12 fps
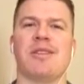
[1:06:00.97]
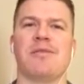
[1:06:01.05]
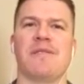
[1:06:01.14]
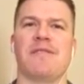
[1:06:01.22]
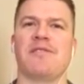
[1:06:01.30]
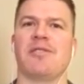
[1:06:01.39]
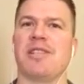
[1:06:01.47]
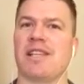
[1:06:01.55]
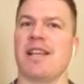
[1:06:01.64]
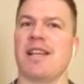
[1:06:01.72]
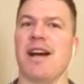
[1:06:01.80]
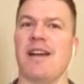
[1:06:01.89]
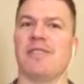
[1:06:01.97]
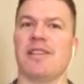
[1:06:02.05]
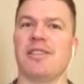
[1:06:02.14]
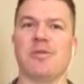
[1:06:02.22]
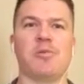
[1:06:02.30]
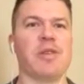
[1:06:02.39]
You know, if there is a
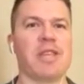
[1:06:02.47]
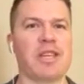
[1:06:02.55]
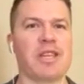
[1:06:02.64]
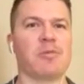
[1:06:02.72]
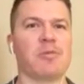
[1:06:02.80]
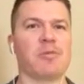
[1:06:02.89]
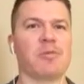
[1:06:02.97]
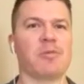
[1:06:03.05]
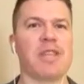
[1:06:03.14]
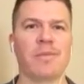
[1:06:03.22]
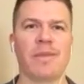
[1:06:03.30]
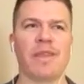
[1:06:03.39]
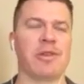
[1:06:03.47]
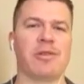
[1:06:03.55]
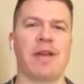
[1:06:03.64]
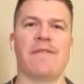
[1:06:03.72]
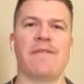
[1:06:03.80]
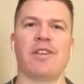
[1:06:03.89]
conflict, we can work it out.
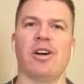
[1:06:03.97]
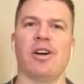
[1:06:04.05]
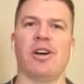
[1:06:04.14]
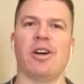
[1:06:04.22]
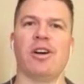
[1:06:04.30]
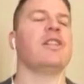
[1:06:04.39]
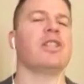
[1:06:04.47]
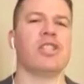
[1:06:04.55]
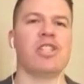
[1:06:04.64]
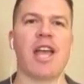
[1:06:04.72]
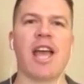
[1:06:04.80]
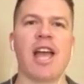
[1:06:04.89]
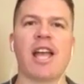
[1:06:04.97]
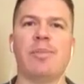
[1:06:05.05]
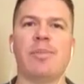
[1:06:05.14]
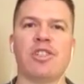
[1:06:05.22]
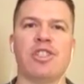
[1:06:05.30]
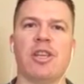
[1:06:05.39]
You don't have to call
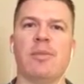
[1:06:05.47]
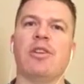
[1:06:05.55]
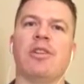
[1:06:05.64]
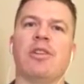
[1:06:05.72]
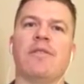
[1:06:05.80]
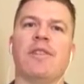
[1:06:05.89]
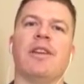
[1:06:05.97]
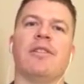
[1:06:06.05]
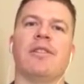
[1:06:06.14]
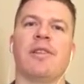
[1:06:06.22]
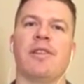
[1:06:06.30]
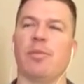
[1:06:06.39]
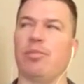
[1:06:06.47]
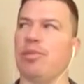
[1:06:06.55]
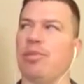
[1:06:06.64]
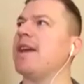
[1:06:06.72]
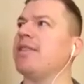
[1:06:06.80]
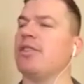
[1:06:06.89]
Jackboot Jimmy over here and, you know,
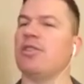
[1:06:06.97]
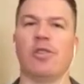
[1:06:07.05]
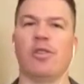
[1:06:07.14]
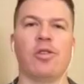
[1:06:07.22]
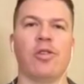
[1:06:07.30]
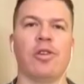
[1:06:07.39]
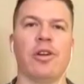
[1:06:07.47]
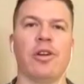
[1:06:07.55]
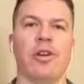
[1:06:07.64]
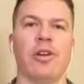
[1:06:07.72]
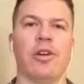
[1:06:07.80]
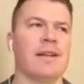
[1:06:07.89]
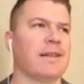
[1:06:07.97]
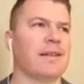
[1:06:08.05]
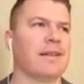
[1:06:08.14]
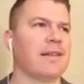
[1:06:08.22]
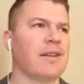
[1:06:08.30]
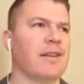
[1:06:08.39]
break down the door. And
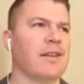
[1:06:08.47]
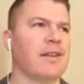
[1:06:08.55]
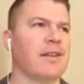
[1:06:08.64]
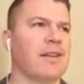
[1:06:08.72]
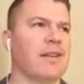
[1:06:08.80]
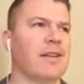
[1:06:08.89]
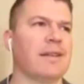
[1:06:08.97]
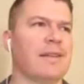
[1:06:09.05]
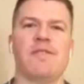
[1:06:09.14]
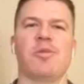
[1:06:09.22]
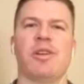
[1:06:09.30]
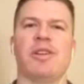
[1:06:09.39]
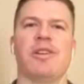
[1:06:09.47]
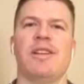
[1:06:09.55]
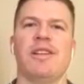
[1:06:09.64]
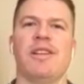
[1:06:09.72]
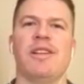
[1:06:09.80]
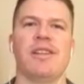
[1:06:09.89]
you know, it's just like so many videos
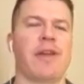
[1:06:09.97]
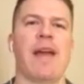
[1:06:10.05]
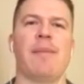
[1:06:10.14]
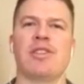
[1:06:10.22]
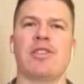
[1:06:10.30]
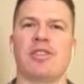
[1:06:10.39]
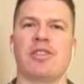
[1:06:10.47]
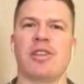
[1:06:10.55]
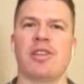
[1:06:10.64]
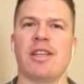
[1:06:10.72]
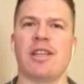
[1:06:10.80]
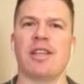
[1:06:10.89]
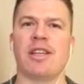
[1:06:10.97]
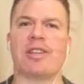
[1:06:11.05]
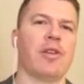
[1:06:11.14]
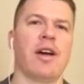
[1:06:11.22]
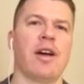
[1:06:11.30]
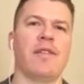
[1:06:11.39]
where grandmas are getting
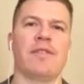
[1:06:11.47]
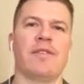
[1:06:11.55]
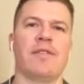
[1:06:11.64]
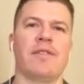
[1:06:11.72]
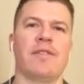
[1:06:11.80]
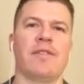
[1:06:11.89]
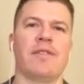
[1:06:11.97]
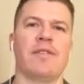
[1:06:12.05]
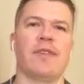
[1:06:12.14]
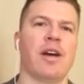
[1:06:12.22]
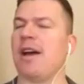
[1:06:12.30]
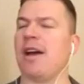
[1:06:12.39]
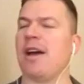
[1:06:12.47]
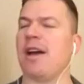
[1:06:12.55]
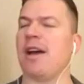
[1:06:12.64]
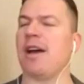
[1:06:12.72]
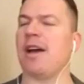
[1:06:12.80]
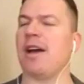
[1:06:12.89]
thrown on the ground,
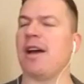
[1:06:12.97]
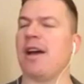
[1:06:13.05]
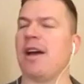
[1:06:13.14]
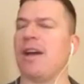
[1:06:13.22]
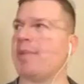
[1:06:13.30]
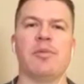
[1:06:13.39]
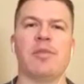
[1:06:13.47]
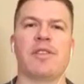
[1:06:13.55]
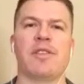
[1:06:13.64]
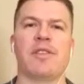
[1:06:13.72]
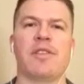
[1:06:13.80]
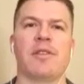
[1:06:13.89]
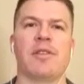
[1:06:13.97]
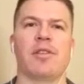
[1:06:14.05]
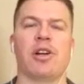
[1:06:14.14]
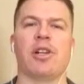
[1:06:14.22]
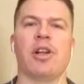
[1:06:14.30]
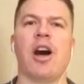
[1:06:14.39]
or you know, people with,
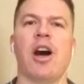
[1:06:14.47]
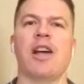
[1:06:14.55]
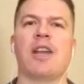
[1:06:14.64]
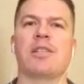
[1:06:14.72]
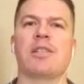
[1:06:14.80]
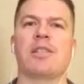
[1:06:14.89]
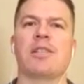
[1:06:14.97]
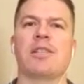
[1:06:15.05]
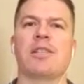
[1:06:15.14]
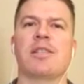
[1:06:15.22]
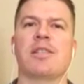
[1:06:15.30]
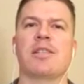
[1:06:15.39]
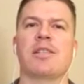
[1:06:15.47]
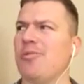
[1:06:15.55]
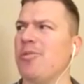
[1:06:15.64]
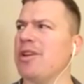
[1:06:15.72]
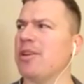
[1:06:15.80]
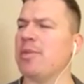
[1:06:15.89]
you know, colostomy bags.
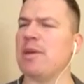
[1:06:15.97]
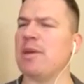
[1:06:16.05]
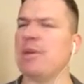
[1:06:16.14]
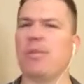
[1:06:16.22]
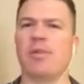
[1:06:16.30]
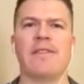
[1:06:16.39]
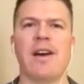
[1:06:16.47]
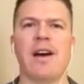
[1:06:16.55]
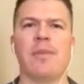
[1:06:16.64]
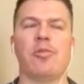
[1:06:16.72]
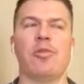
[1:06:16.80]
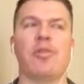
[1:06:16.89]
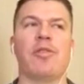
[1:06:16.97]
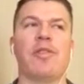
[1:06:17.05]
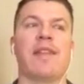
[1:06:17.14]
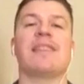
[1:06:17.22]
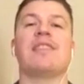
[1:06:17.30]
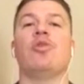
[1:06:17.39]
Like, when are people going to give up? Well,
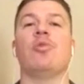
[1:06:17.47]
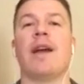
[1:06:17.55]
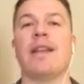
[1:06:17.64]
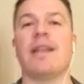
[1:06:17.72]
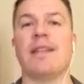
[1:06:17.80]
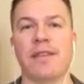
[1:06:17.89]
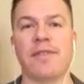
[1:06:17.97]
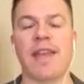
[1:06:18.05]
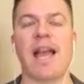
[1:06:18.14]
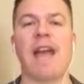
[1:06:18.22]
they got to get the new idea.